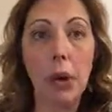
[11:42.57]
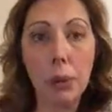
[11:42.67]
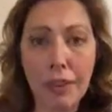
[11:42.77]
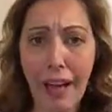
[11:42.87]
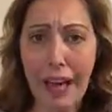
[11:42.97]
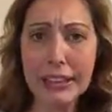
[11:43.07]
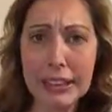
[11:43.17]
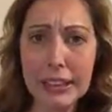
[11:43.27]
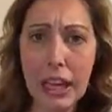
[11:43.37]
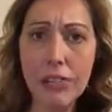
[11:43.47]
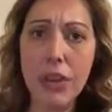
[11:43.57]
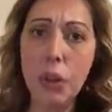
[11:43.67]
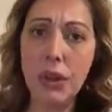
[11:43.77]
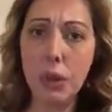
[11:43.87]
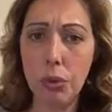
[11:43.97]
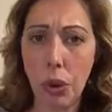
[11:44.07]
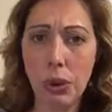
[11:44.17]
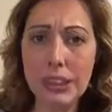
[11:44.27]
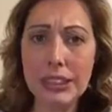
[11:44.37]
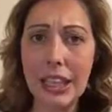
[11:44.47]
relaxed enough that when you go
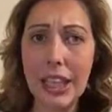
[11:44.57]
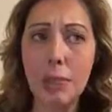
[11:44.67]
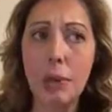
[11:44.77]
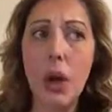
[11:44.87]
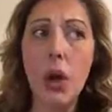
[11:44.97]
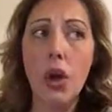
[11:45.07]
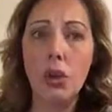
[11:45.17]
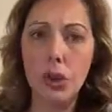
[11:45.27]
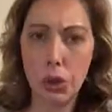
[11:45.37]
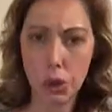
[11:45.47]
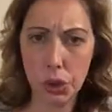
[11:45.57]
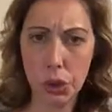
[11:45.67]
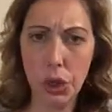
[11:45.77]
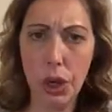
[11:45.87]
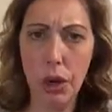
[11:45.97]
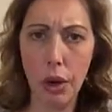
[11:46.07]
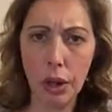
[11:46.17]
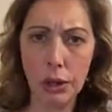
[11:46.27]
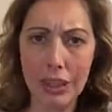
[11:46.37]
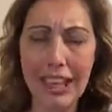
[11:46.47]
to sleep, you're
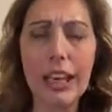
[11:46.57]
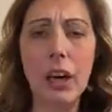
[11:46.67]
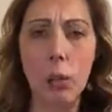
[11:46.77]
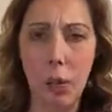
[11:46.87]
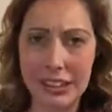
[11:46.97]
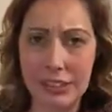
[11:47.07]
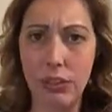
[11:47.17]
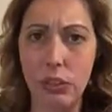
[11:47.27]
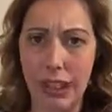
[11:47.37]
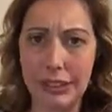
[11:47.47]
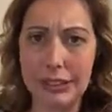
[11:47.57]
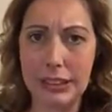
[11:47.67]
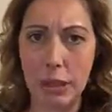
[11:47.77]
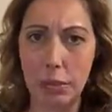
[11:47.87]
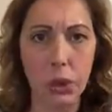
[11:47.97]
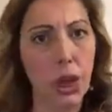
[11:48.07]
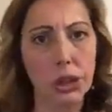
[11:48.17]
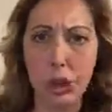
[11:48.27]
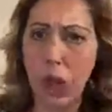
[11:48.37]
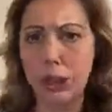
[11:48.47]
getting a restful night's sleep. You're
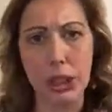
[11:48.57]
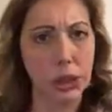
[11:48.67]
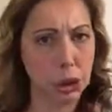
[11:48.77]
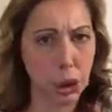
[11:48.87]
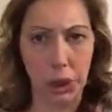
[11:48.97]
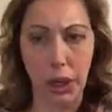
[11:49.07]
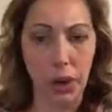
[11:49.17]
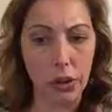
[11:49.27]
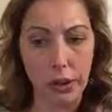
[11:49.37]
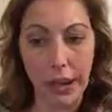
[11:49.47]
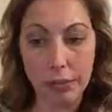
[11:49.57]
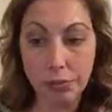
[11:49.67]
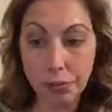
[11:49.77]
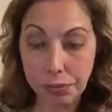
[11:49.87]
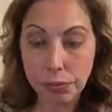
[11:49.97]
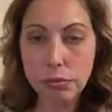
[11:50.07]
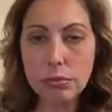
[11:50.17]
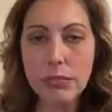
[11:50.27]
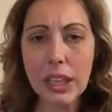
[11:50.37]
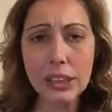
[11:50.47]
not tossing and turning all night.
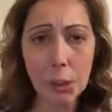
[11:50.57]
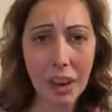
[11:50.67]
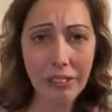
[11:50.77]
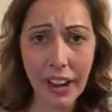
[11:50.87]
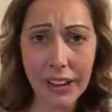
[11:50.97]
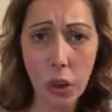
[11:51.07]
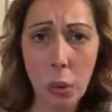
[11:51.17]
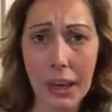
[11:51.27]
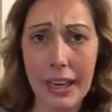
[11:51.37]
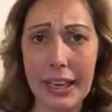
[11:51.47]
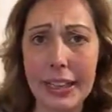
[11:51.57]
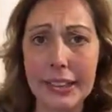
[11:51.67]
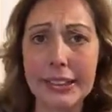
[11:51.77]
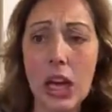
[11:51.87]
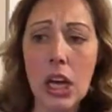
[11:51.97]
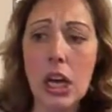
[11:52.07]
So my final one is